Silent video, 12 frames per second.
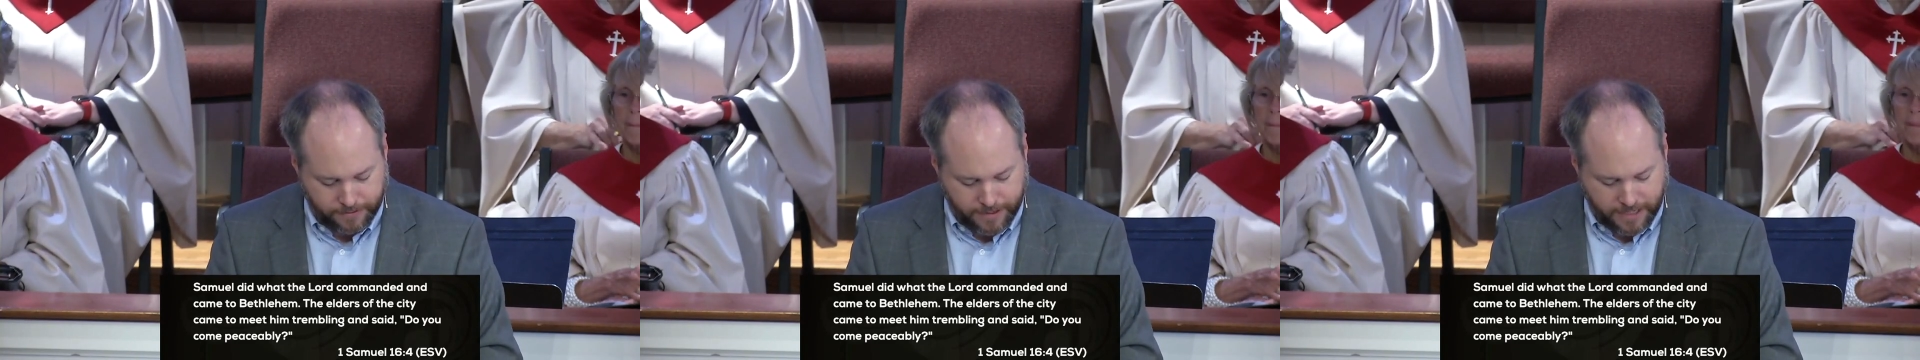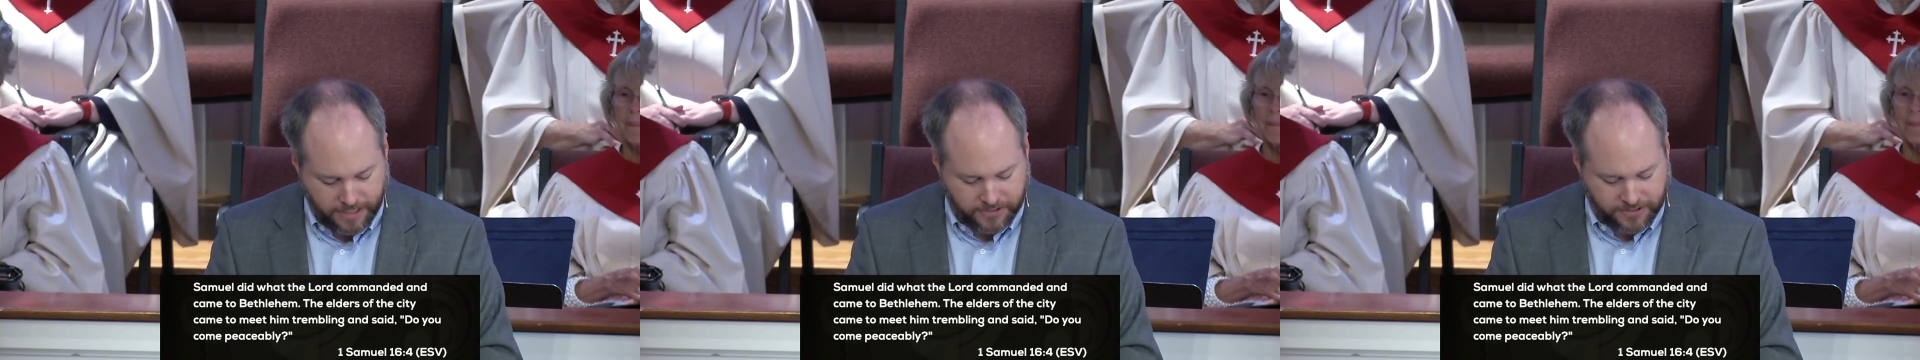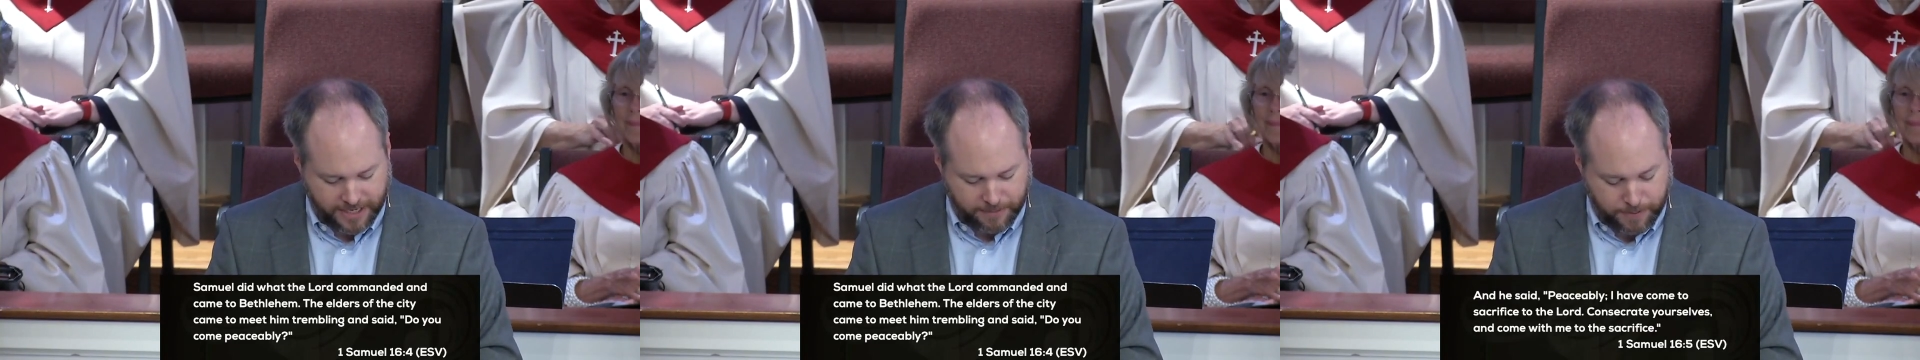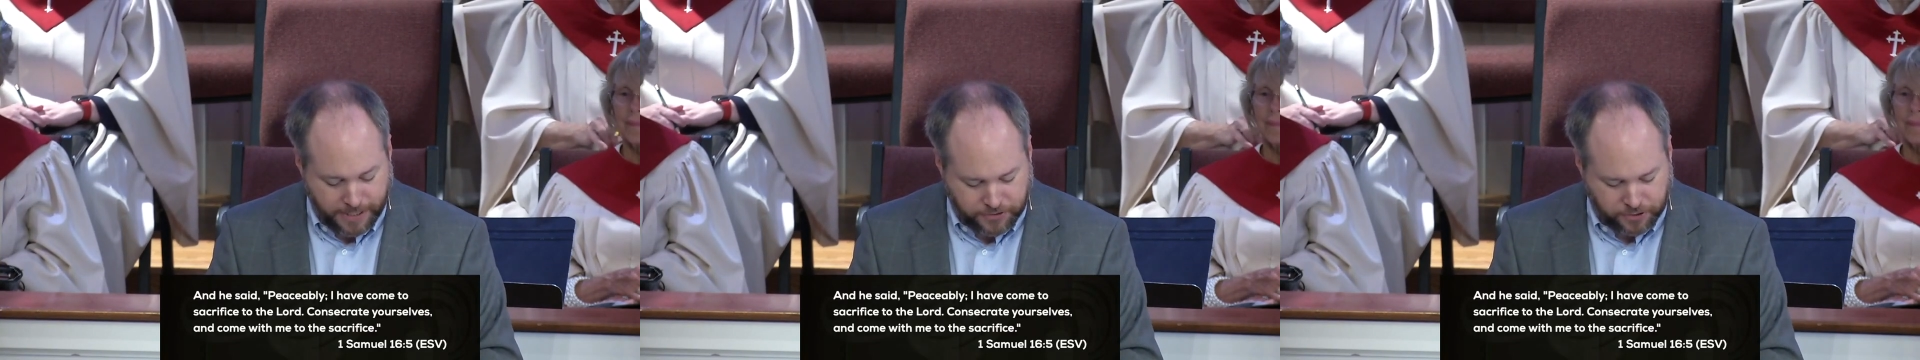And he
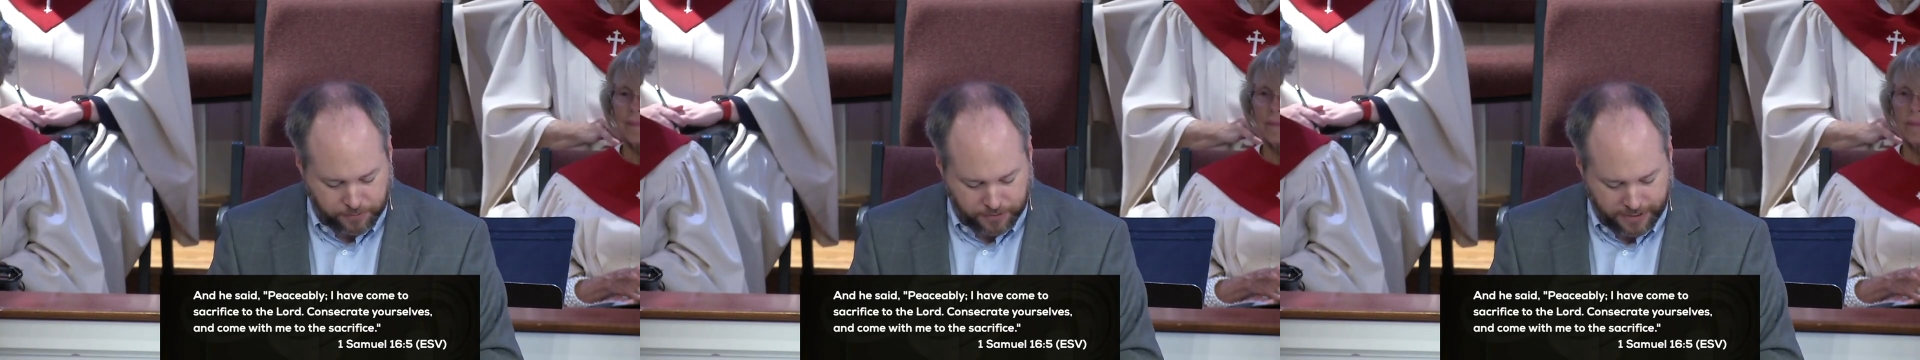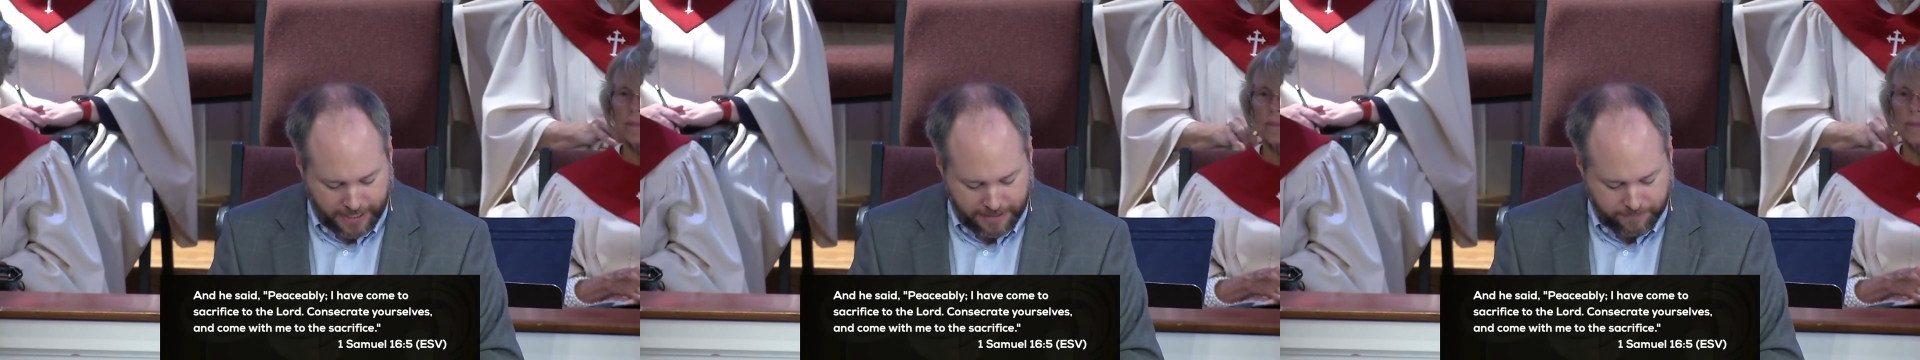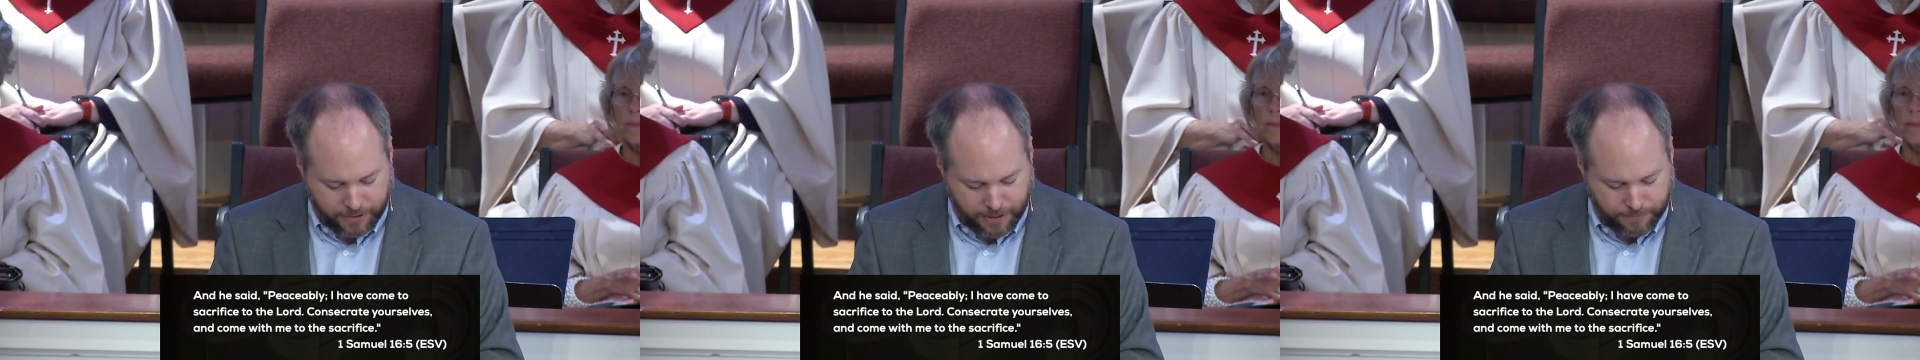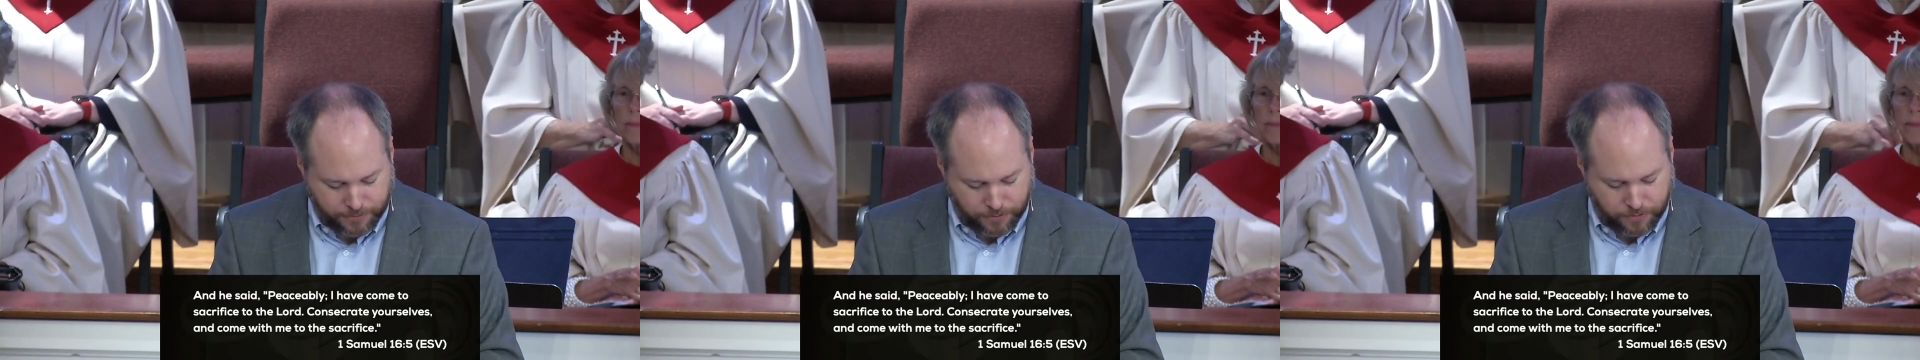said, Peaceably, I have
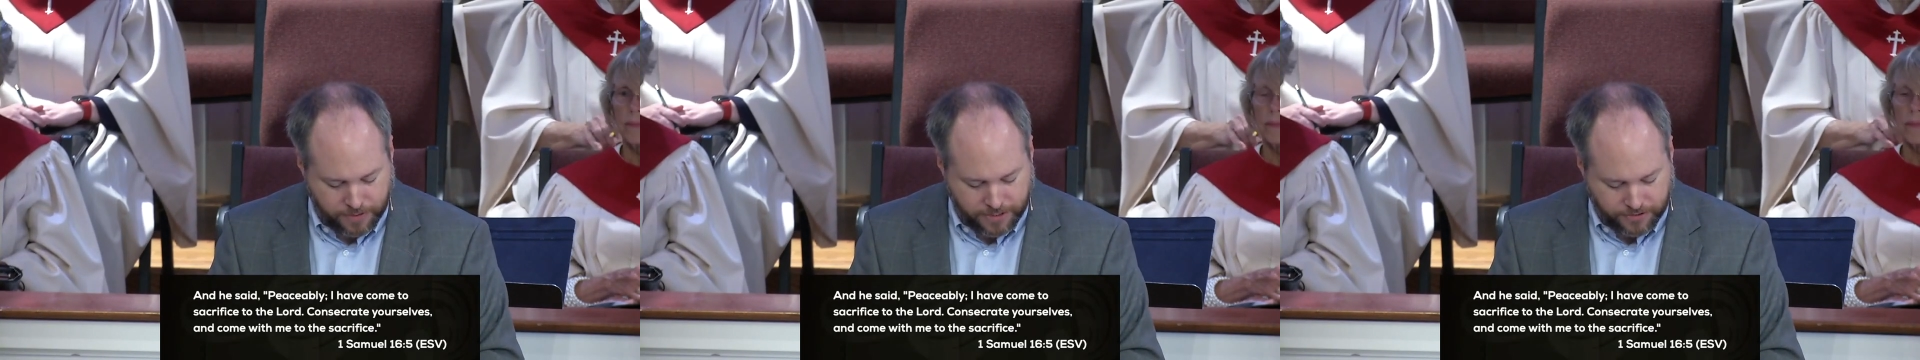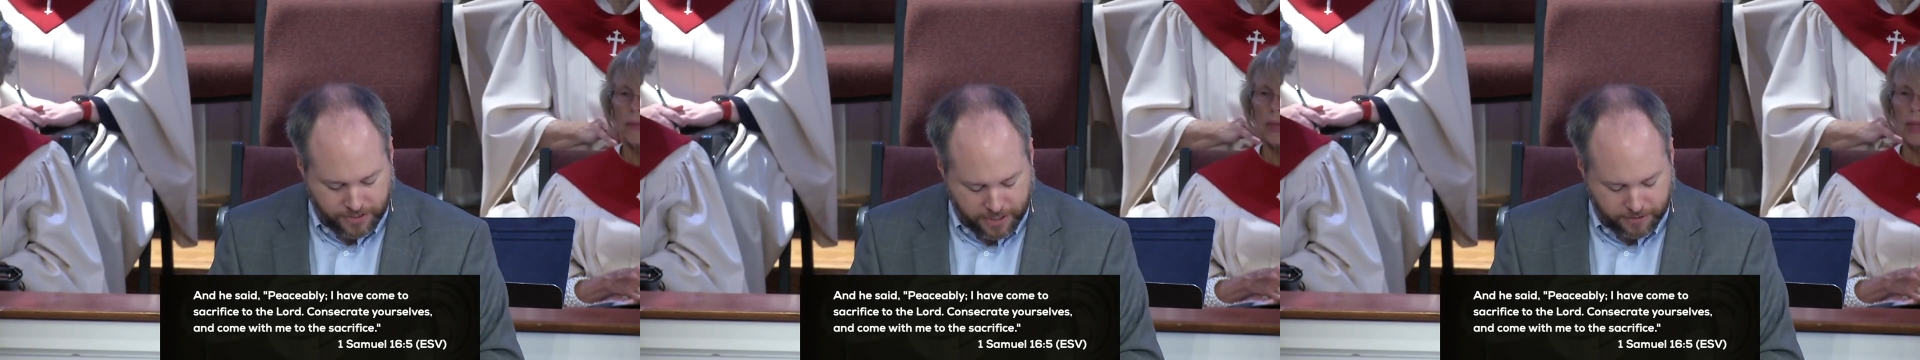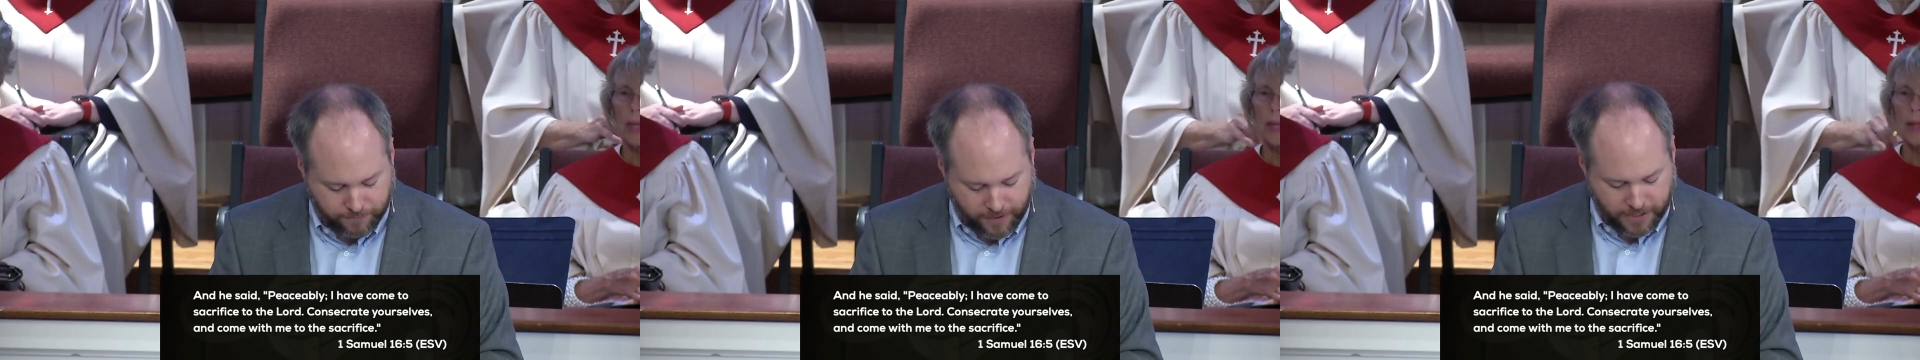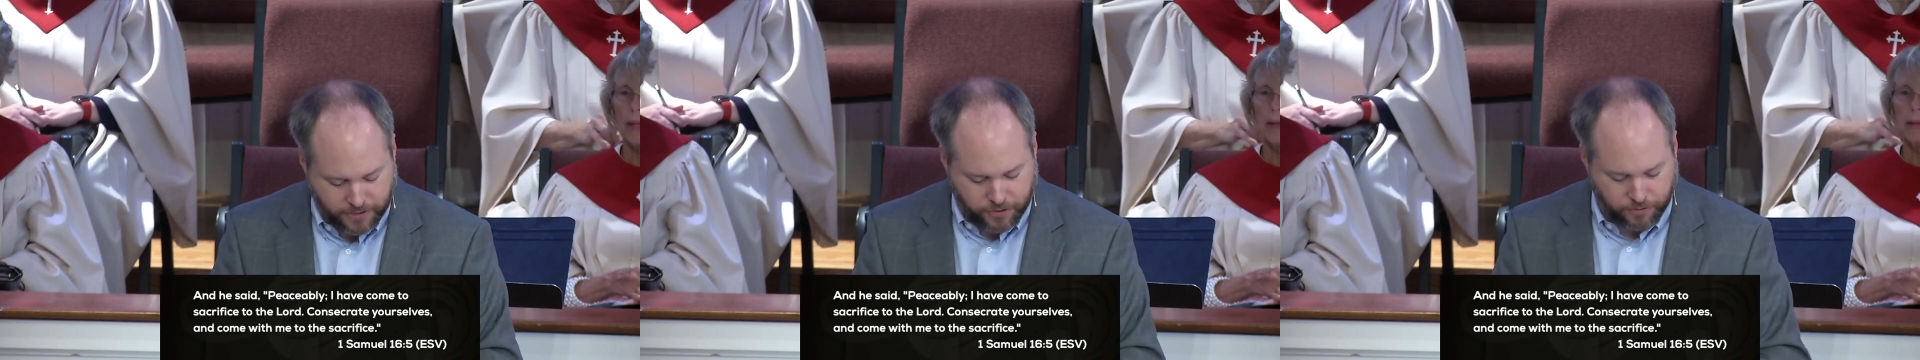come to
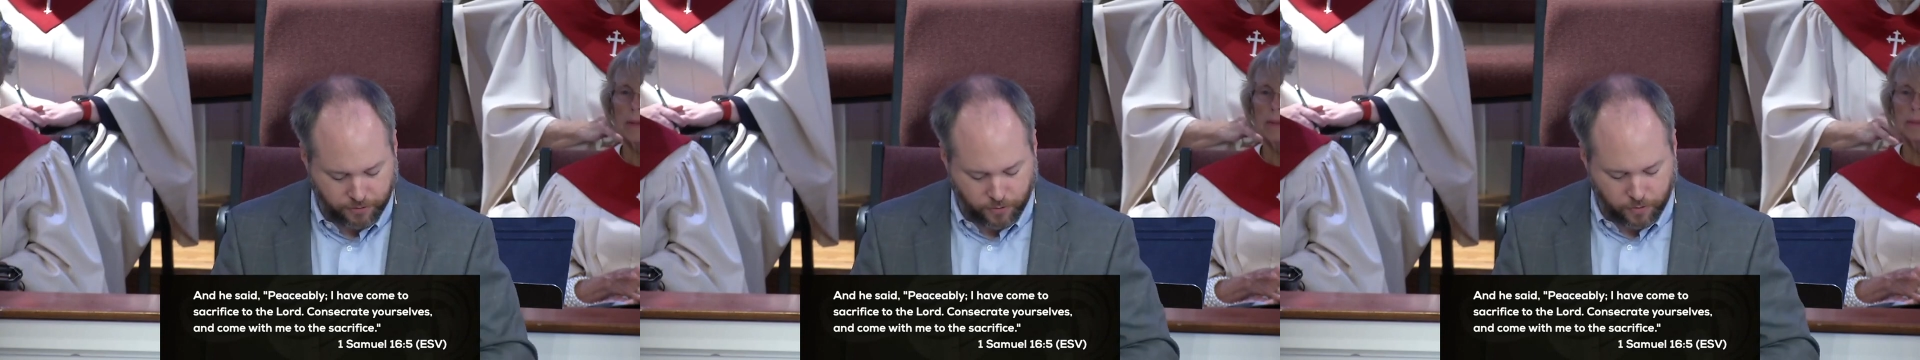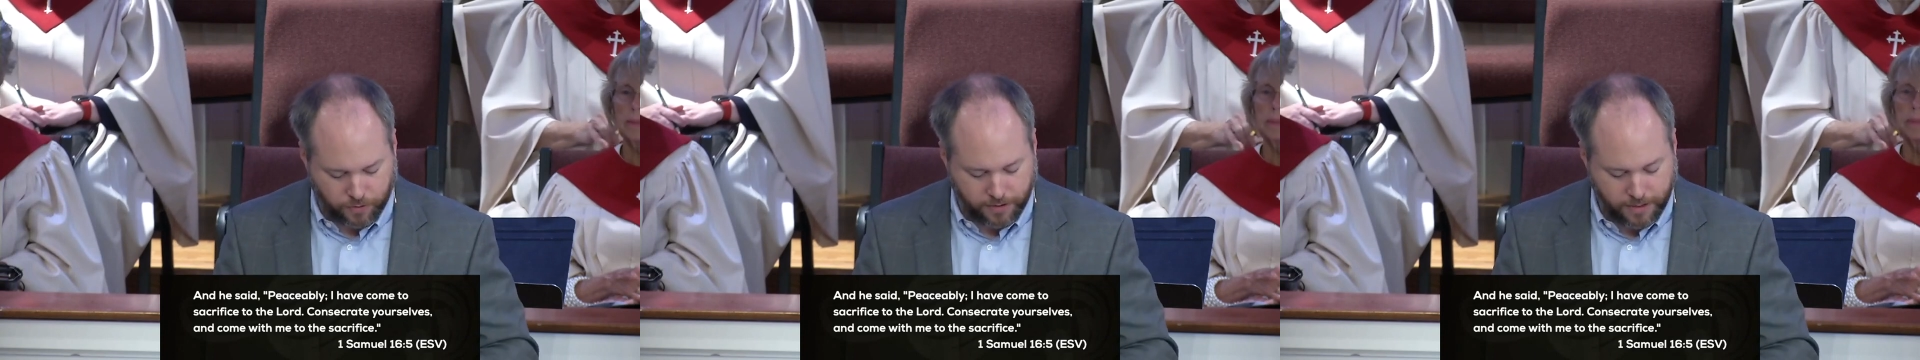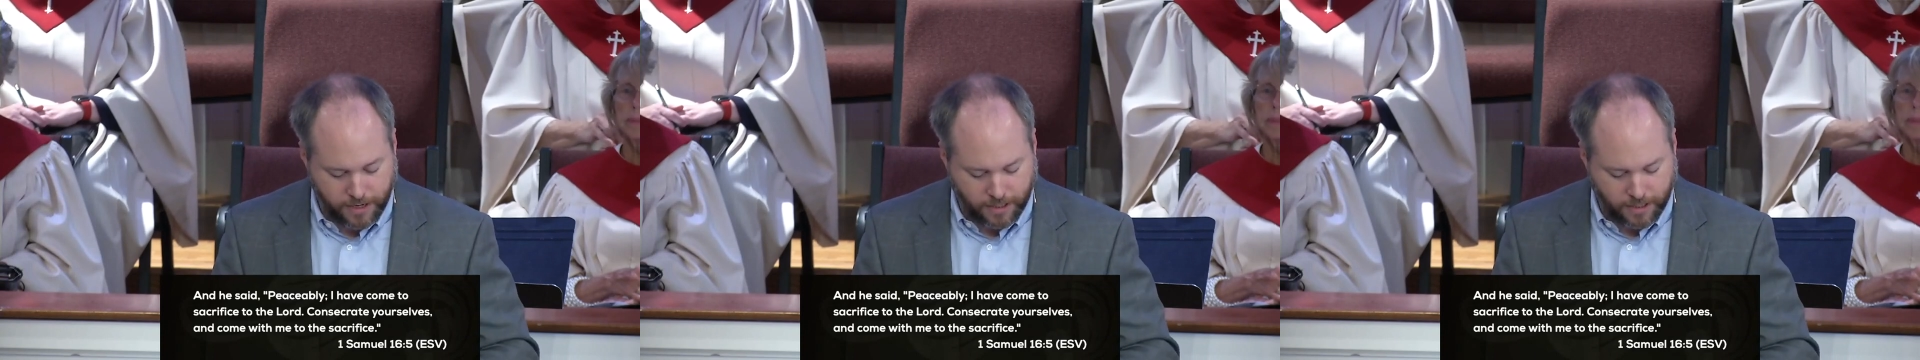sacrifice to the Lord.